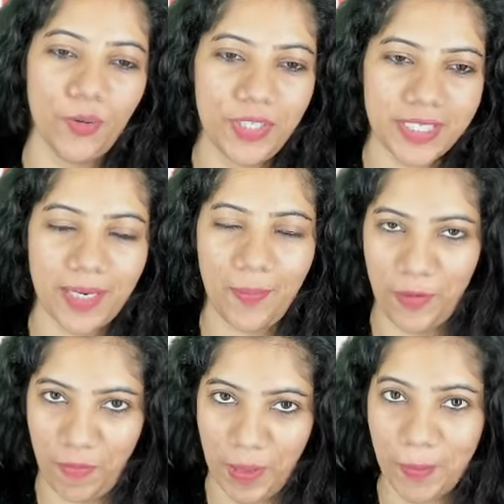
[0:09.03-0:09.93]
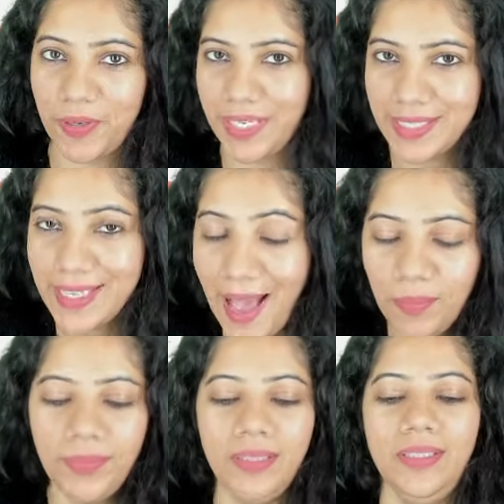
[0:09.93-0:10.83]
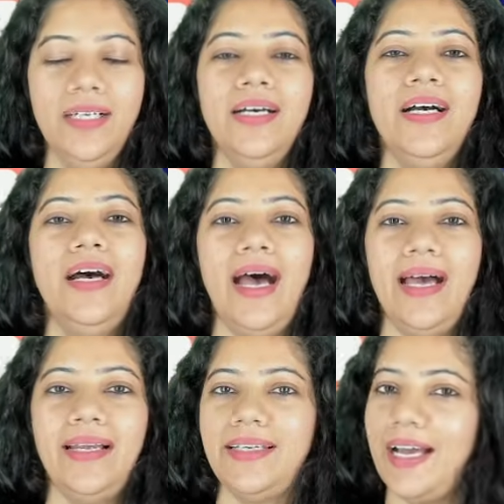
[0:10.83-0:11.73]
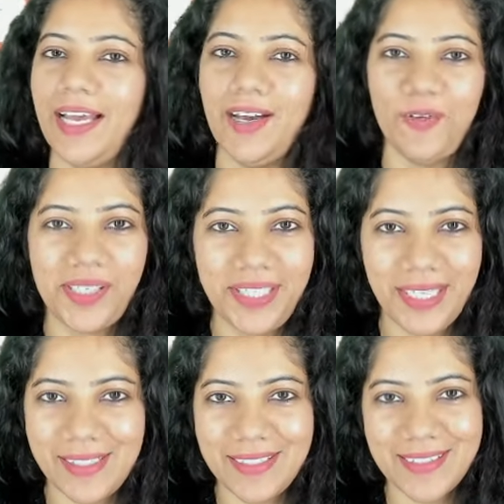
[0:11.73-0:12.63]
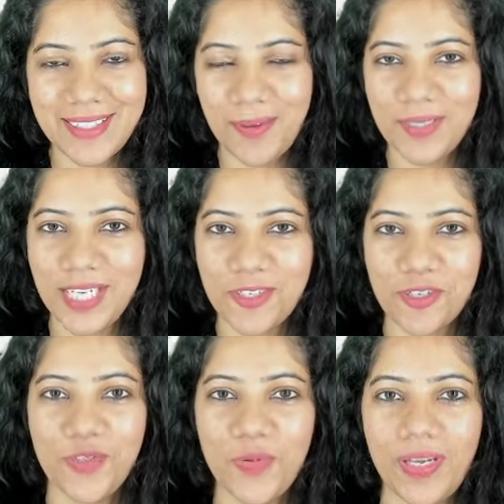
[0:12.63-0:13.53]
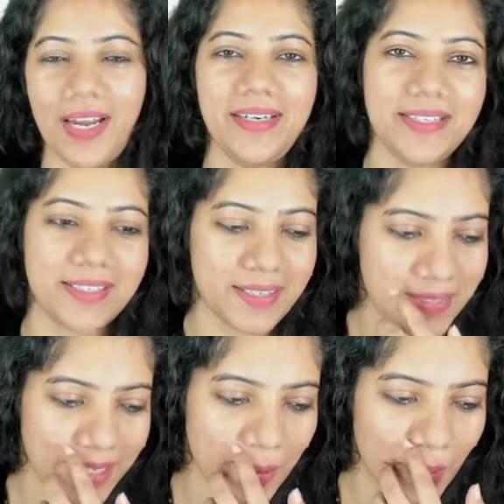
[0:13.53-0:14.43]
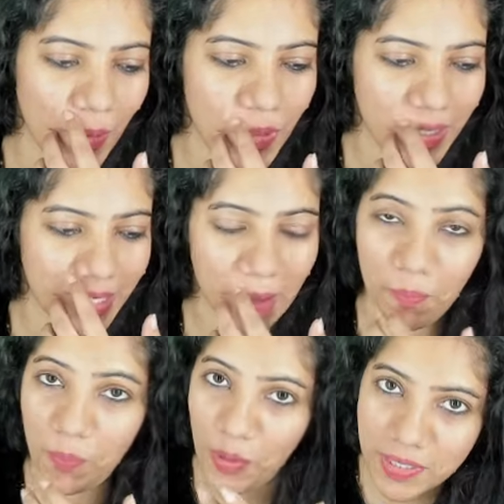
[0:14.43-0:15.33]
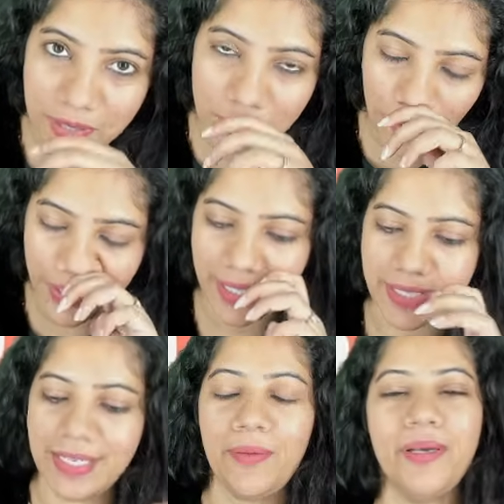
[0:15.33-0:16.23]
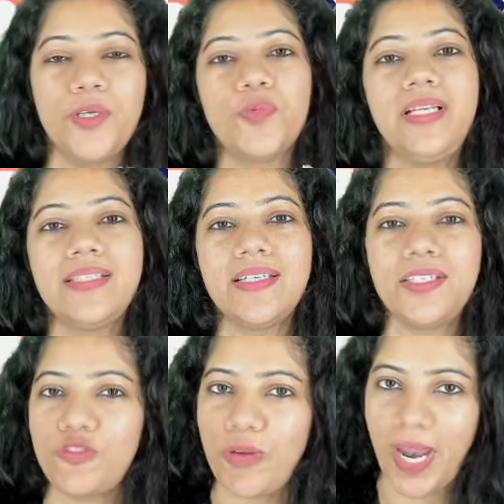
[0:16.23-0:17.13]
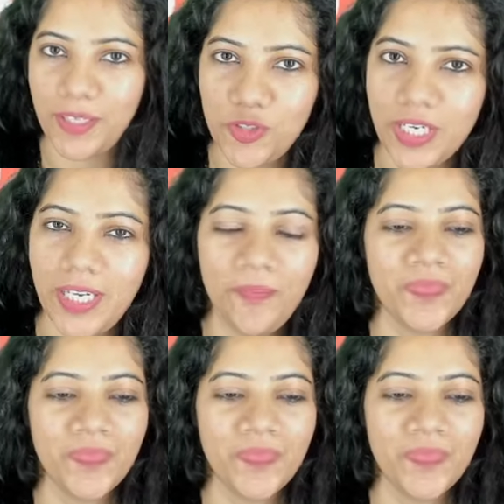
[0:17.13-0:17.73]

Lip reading: Descriptive Paper exam. And I have already taken some sessions where I discussed about the importance of the exam as well as the strategy,